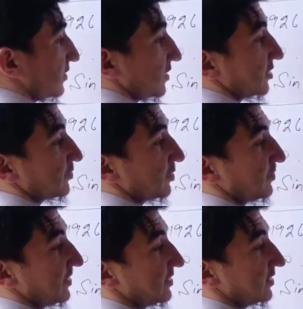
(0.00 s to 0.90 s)
is
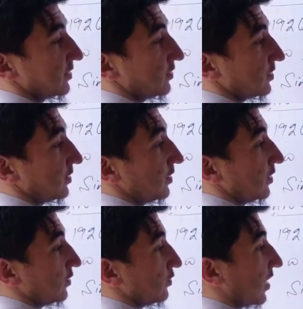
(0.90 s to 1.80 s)
perpendicular
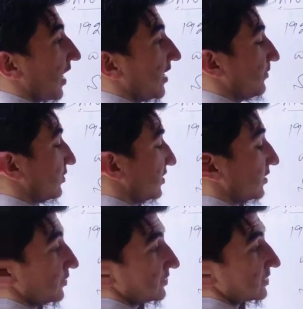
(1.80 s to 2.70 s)
or
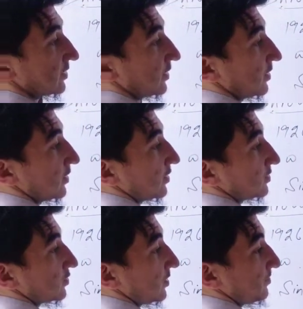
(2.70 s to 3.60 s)
hypotenuse,
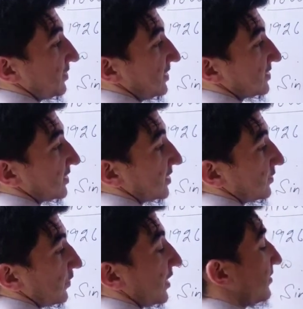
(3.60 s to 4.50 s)
so the PC
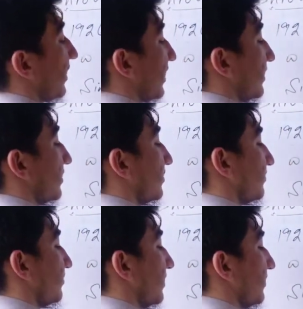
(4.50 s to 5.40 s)
divided by
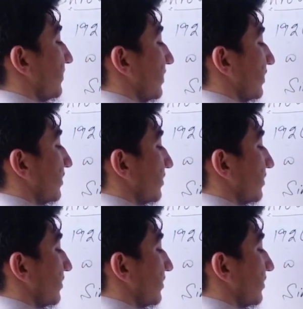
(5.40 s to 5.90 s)
PP.